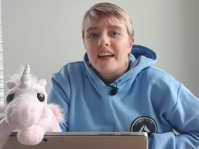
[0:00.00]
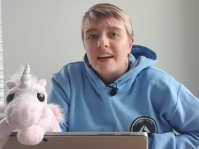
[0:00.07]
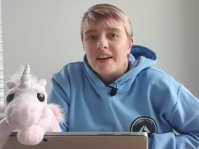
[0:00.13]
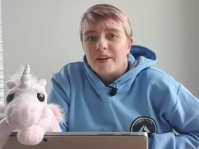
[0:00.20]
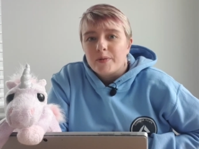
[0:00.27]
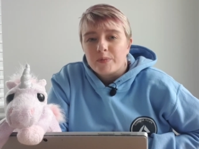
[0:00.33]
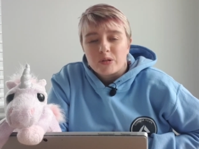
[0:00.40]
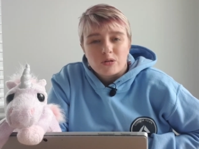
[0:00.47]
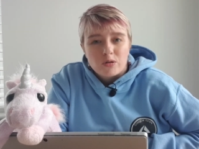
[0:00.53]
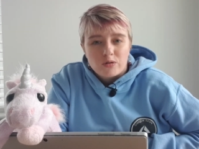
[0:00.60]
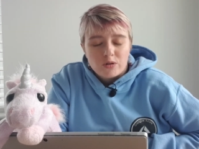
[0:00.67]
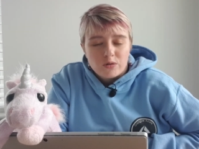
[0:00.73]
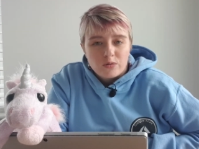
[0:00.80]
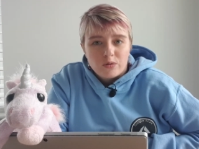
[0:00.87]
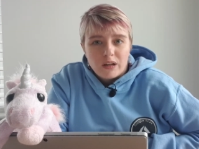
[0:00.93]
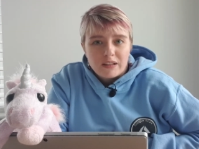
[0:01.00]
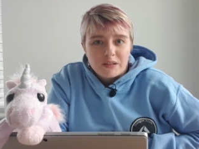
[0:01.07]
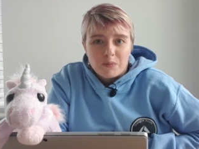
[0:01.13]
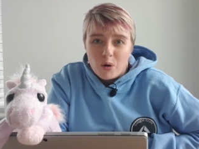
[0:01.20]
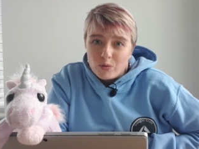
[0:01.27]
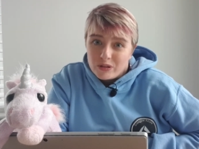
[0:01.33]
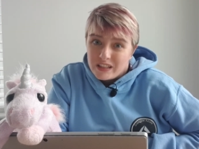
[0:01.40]
There's also a
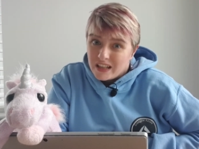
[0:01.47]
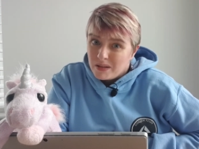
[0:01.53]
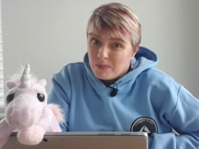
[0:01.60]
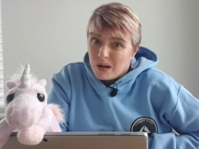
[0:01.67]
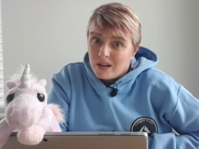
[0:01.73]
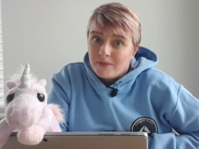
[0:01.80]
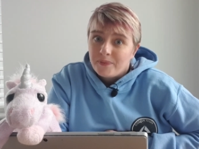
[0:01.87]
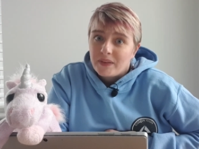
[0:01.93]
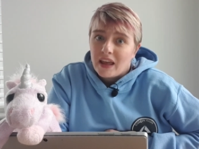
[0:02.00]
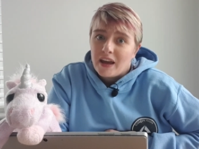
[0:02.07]
small cinema